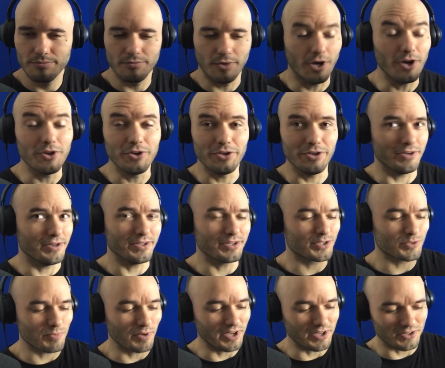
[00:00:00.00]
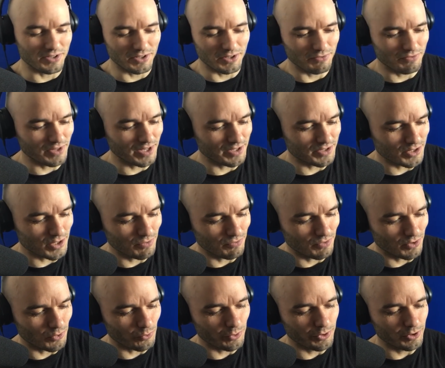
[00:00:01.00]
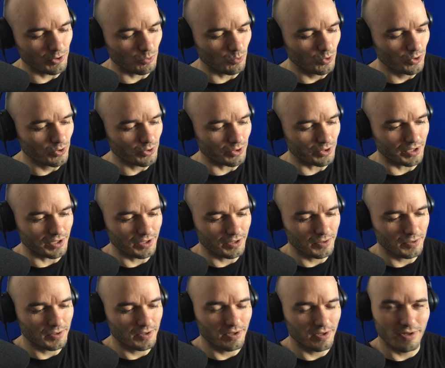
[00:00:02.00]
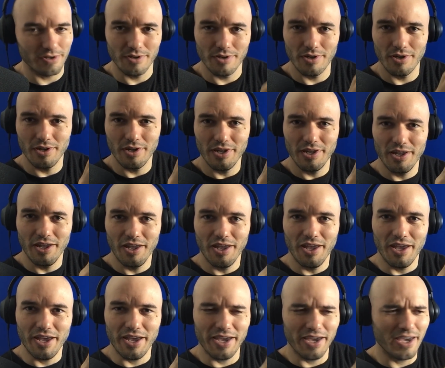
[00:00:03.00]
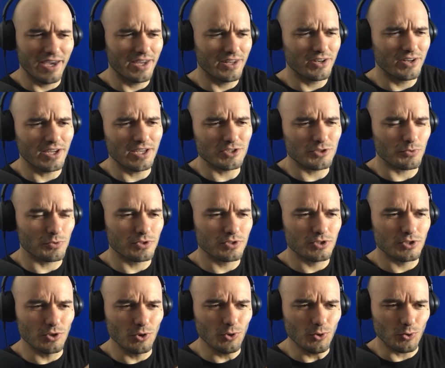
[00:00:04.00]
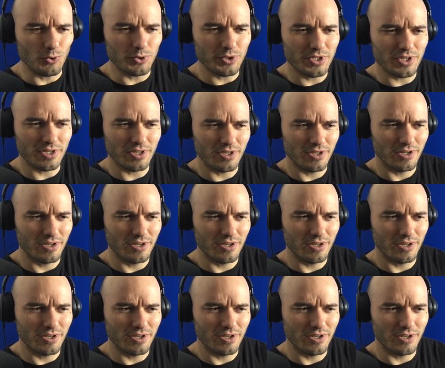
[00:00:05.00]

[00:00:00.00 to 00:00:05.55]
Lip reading: Unexpanded, if that's even a real word. And as a result,